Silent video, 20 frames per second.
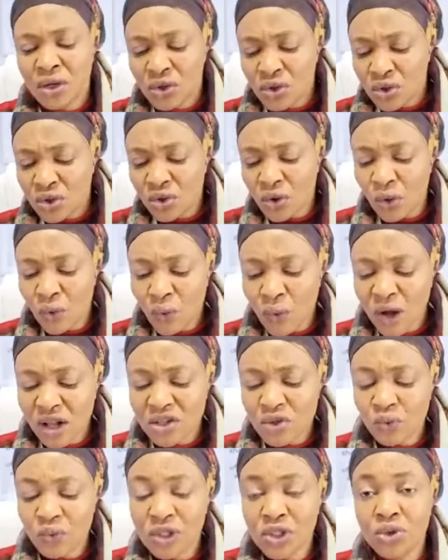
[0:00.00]
So
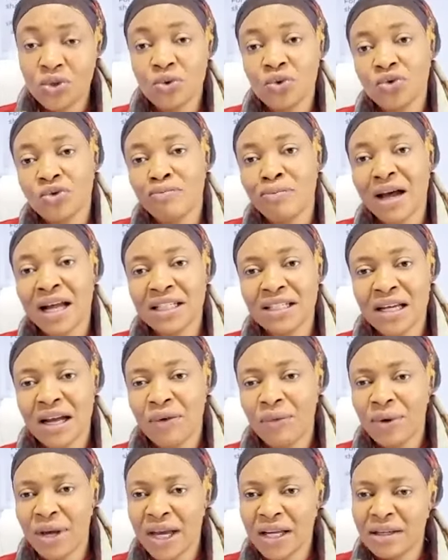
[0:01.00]
what we choose
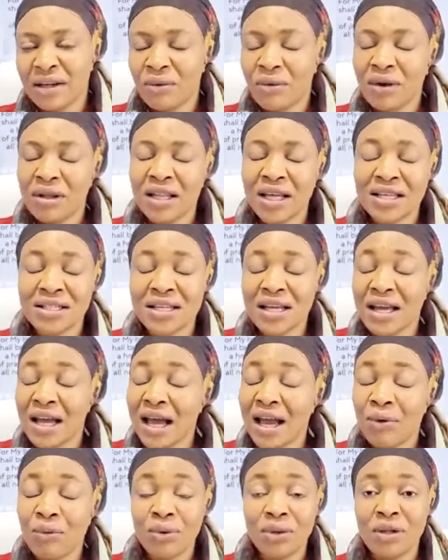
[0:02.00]
matter. We are the one that say,
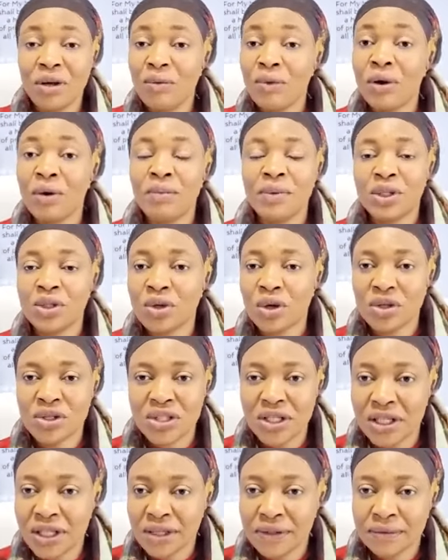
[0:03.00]
we don't want to be
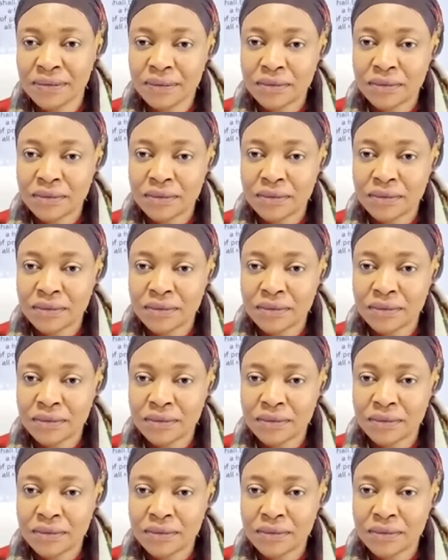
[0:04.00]
toxic.